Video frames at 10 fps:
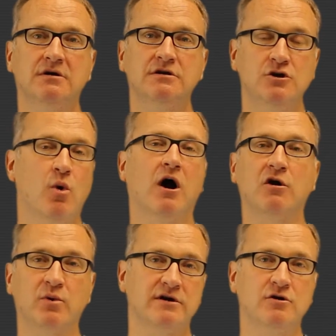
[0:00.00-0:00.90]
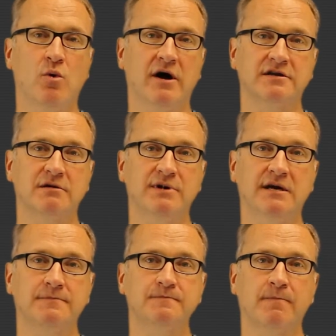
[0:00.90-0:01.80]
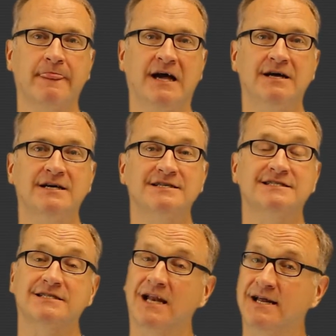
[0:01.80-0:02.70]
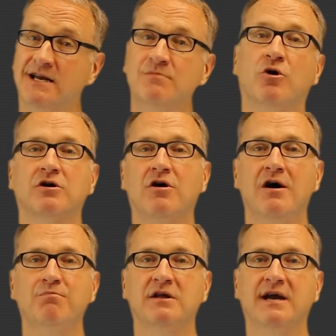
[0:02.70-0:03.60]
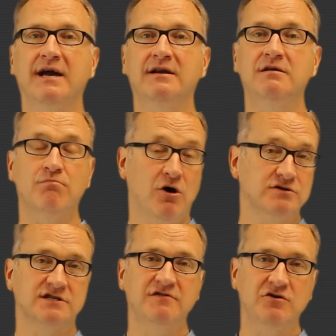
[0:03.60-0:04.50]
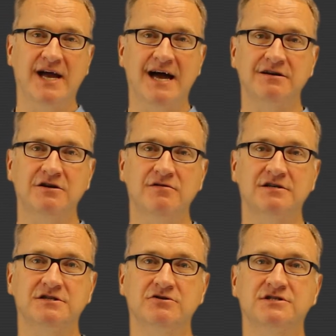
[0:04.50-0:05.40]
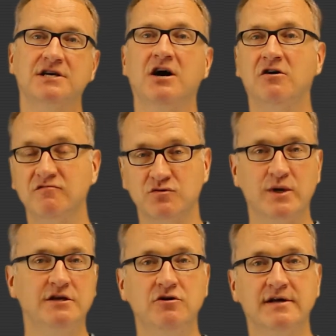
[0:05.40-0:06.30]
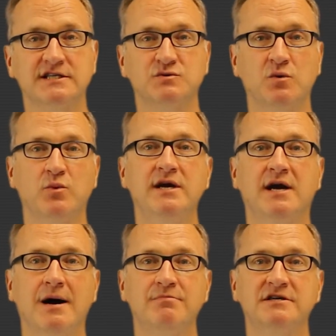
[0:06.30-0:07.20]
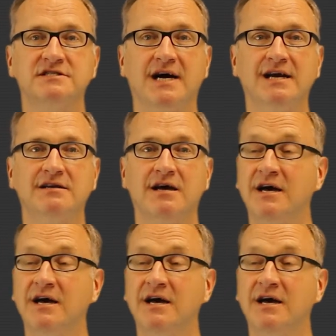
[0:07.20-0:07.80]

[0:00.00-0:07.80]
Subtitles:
you are where you want to be. Slightly more complicated, most of you can't do this yourselves, we do this when we come to site,